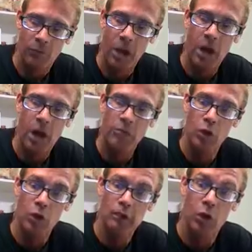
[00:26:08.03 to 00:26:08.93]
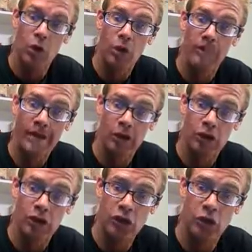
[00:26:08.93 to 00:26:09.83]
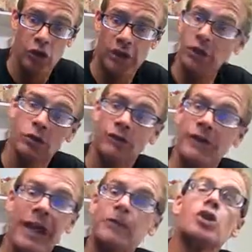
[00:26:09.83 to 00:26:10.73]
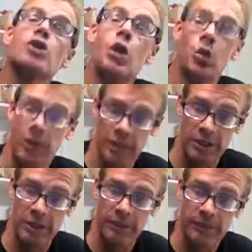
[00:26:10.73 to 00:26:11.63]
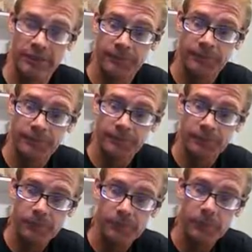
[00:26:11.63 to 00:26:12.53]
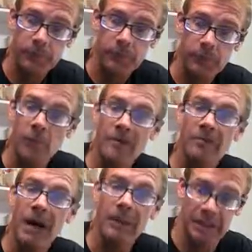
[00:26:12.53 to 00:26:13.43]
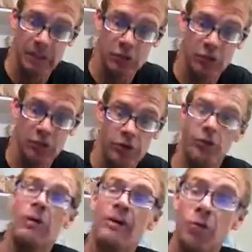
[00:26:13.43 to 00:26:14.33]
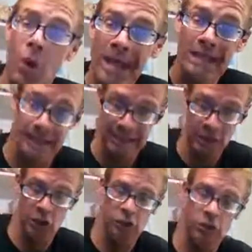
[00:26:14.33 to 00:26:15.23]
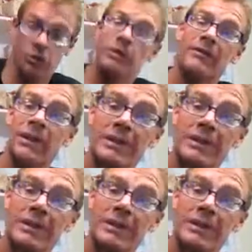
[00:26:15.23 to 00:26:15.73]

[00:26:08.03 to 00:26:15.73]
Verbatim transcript: while I'm learning more about you that you've never told us. You have mommy issues. You have weight issues. You have